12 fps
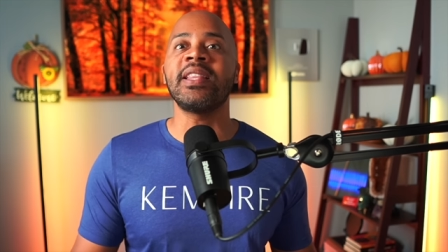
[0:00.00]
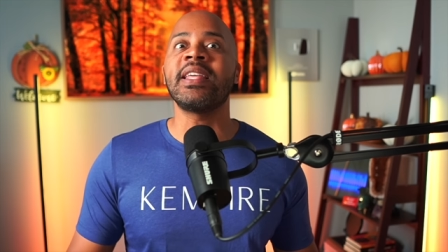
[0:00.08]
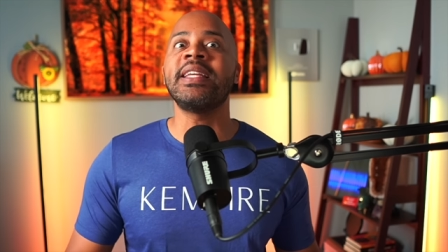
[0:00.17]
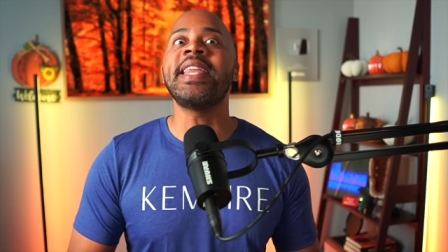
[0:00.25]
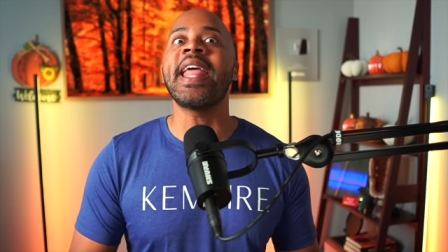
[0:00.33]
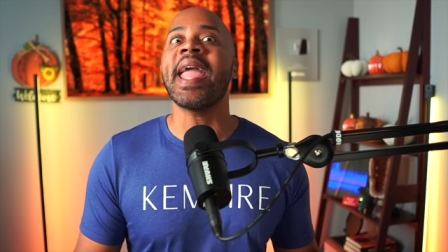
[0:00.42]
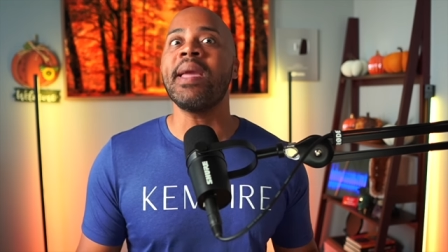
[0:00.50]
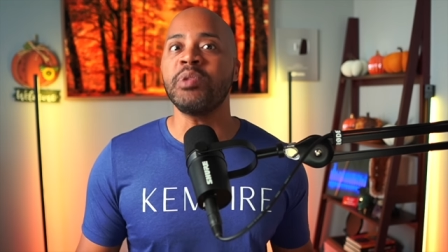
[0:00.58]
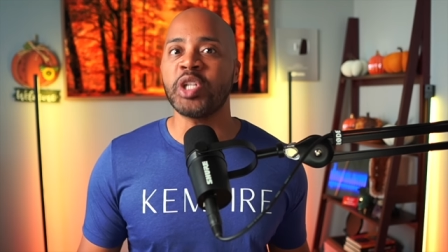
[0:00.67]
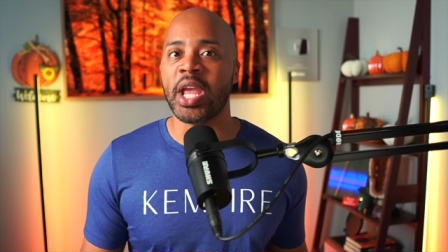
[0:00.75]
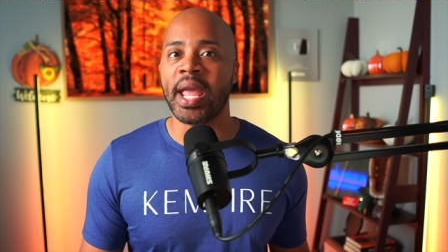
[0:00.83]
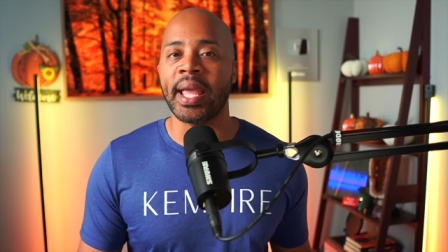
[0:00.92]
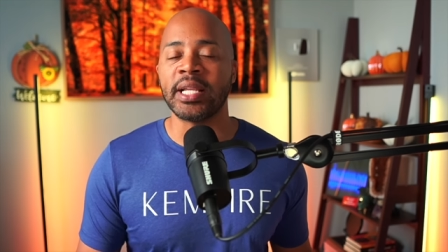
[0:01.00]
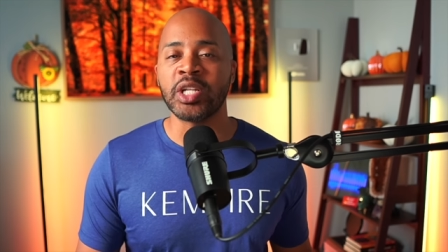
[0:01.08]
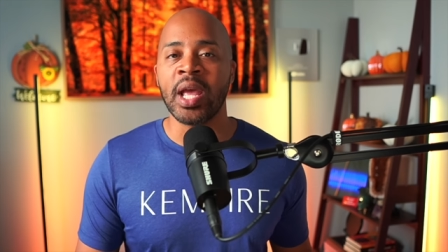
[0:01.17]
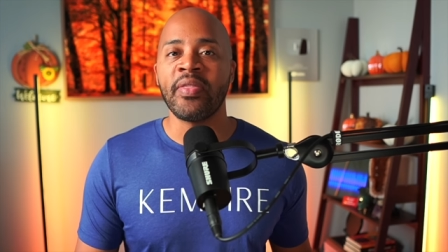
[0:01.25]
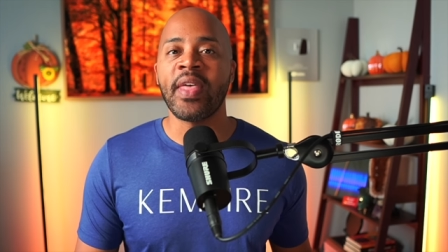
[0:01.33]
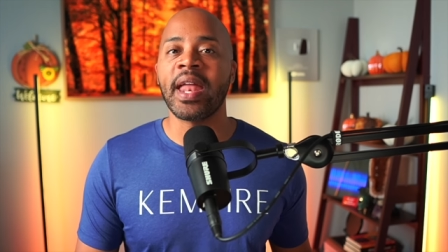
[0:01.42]
name change
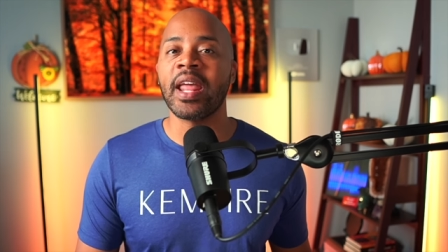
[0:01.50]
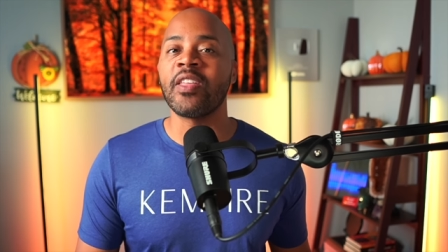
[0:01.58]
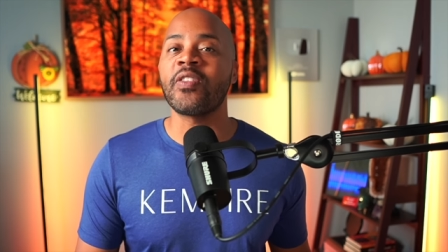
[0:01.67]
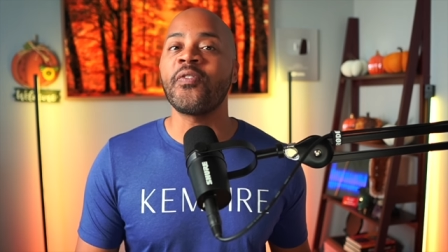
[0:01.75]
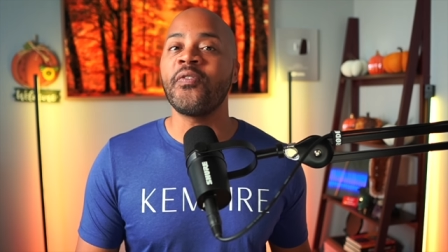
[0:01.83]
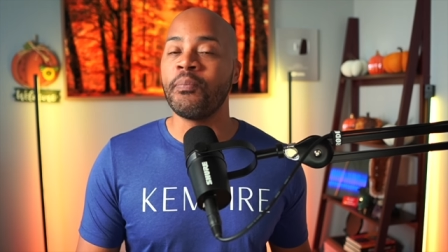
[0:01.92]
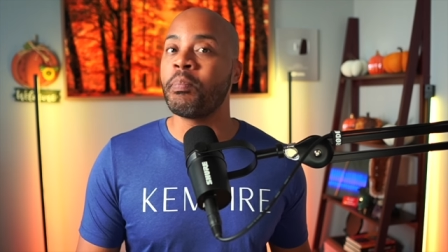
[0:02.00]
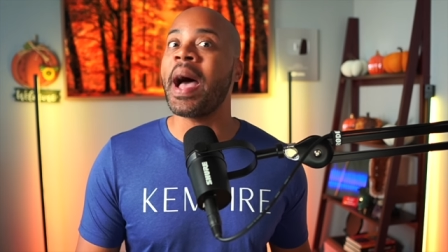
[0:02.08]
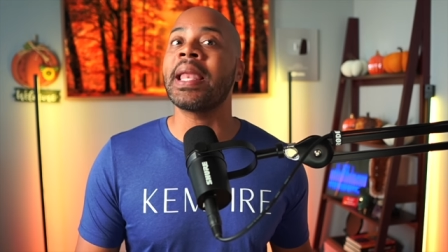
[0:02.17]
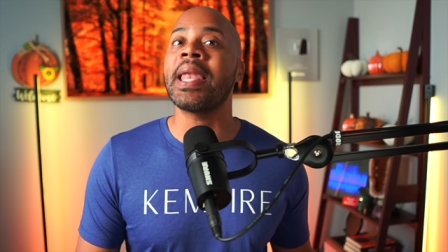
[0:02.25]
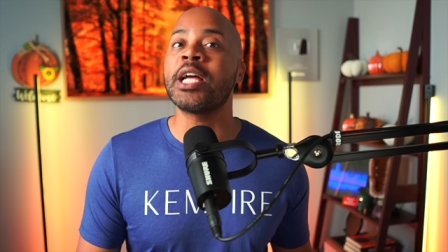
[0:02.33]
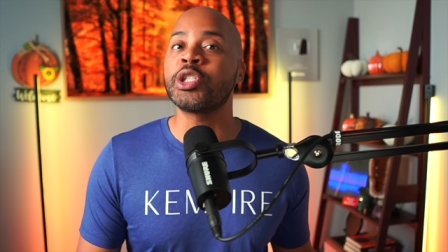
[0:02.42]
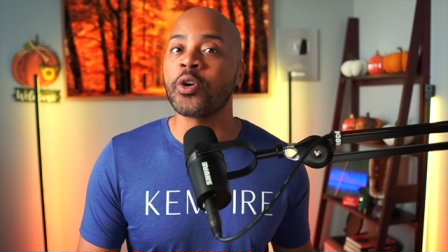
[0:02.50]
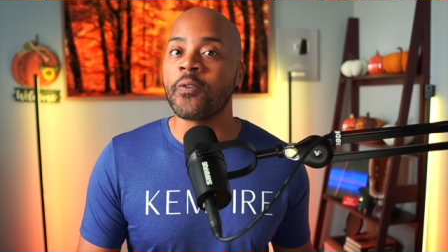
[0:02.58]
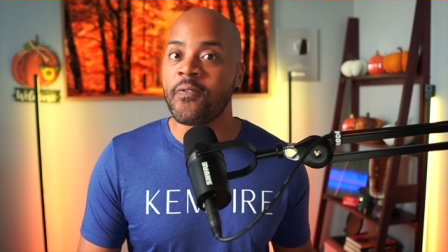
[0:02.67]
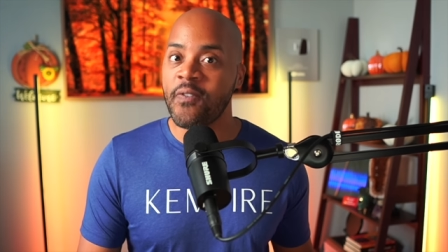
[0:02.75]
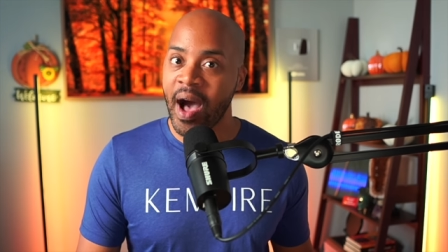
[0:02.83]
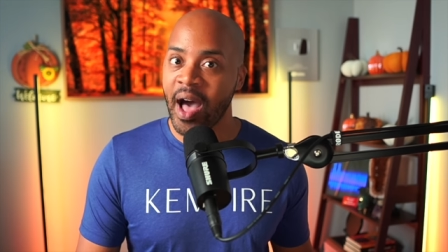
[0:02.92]
that his biological
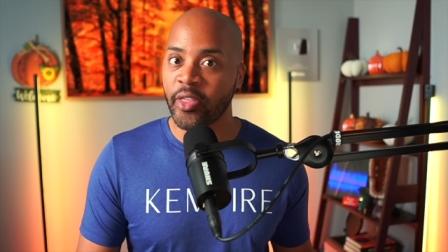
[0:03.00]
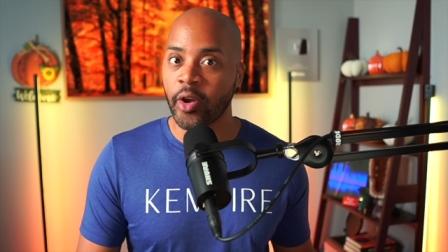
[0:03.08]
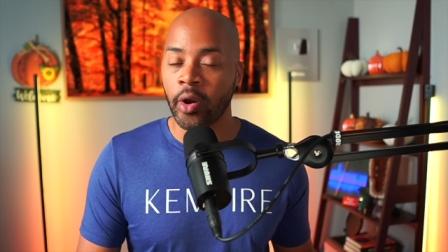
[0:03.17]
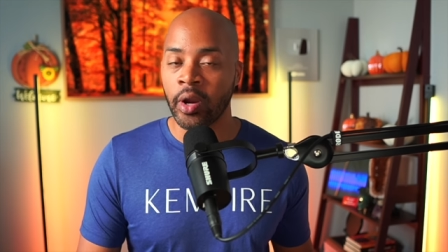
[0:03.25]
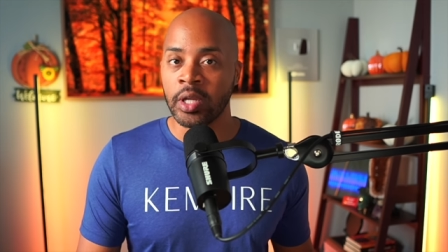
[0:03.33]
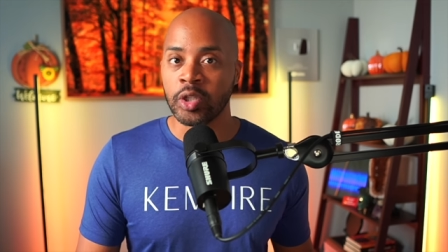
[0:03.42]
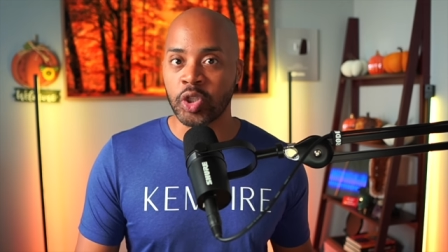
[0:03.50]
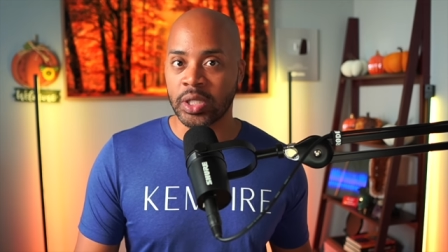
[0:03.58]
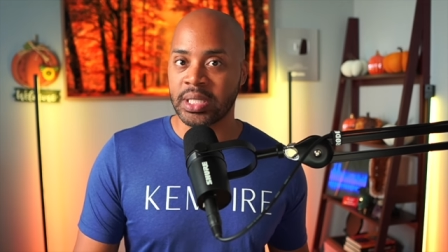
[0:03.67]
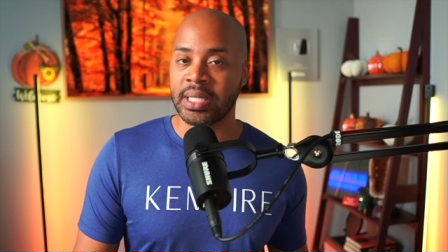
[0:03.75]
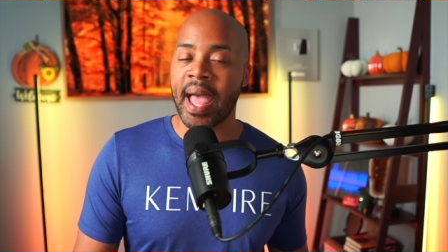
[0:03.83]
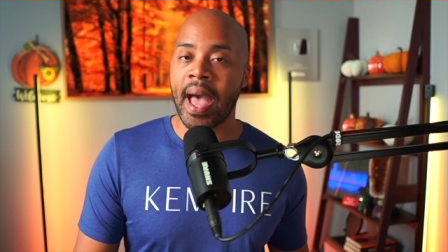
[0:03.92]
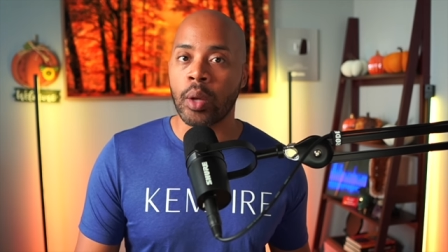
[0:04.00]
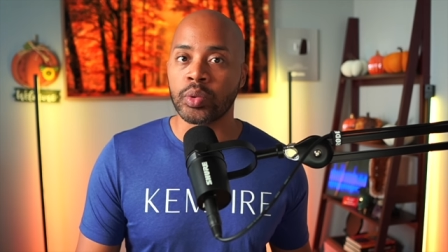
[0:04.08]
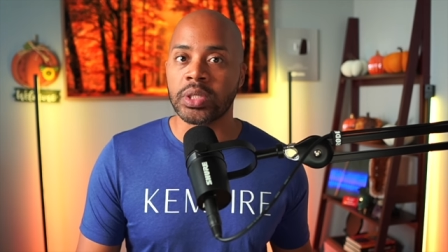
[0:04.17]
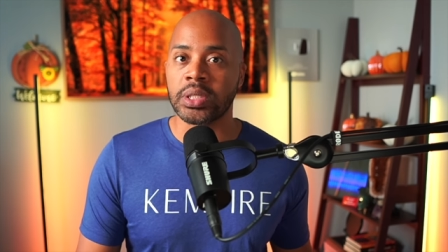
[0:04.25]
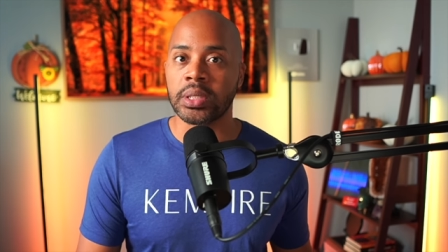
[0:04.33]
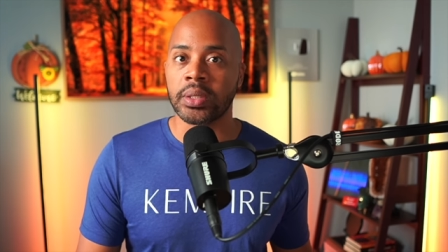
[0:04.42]
father just announced.